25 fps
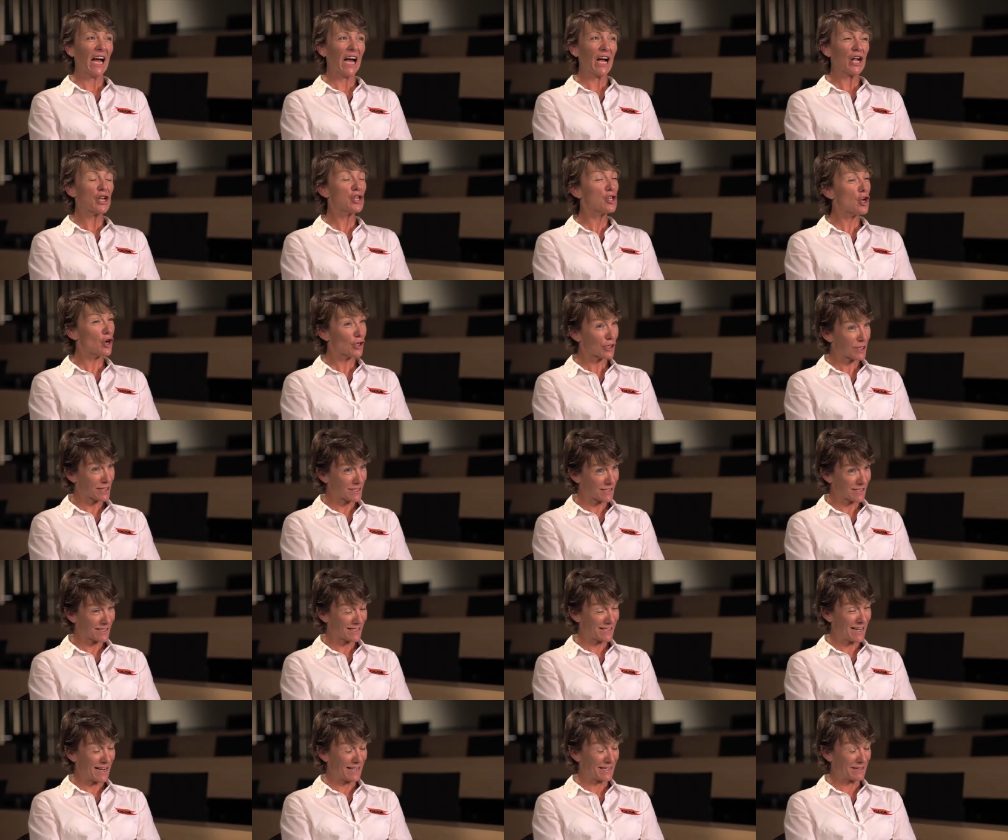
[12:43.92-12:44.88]
Not
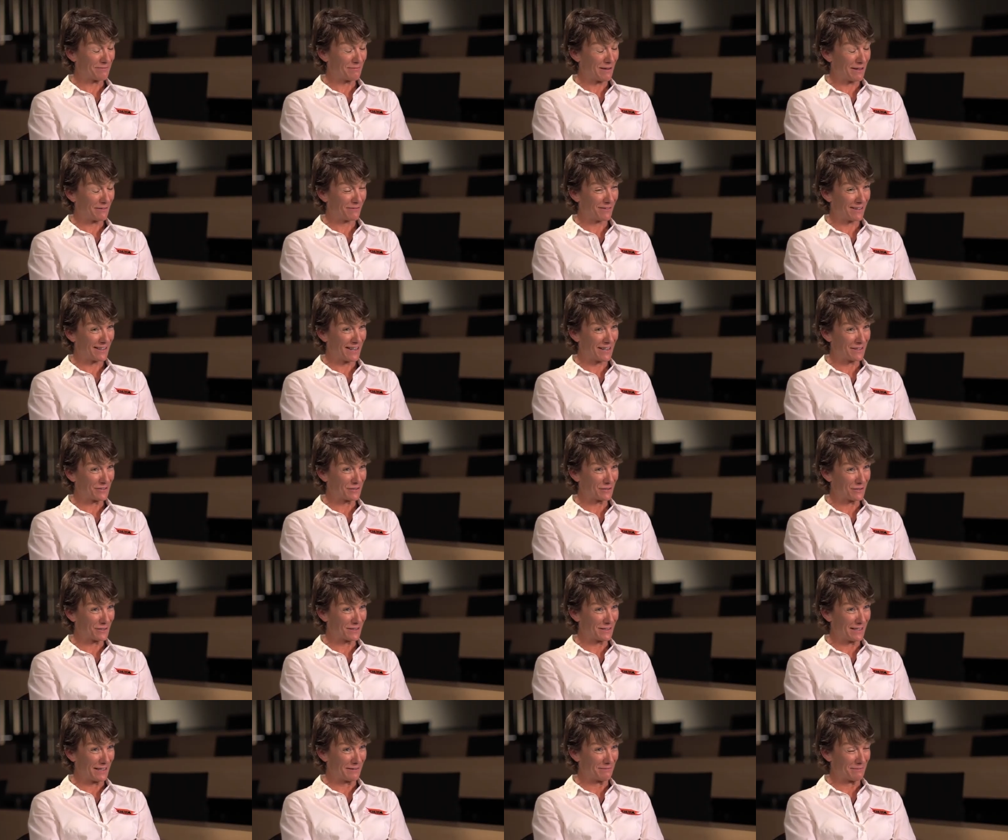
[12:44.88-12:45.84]
understanding my financial
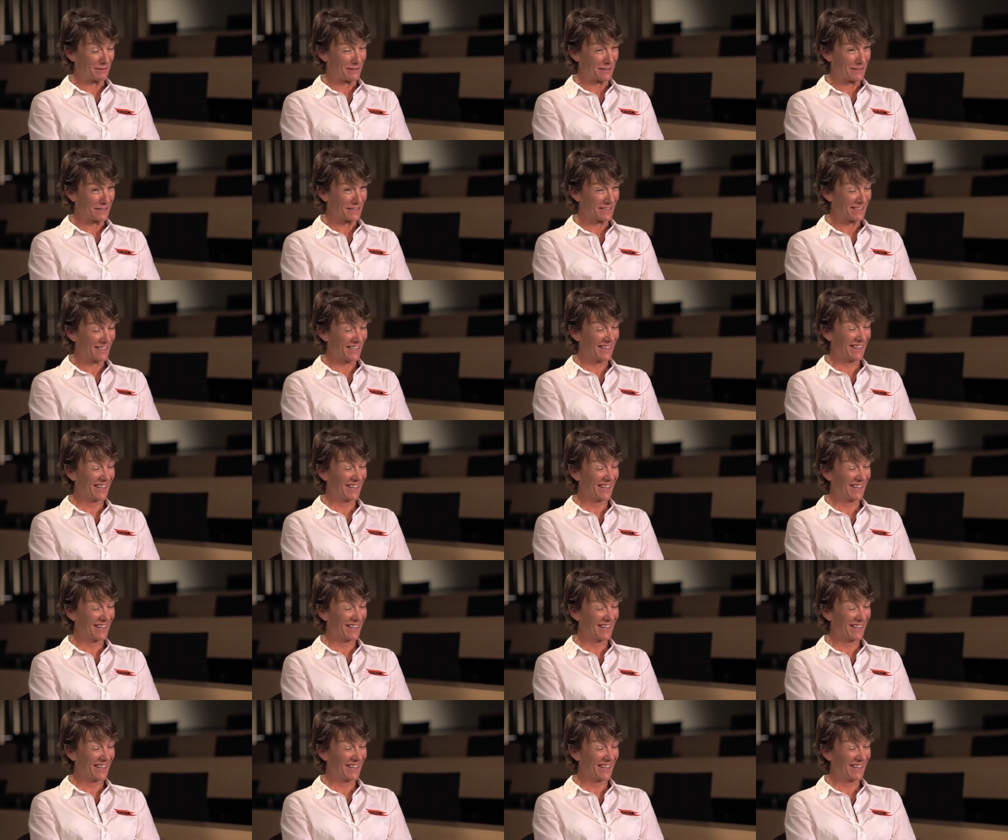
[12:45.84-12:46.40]
statements.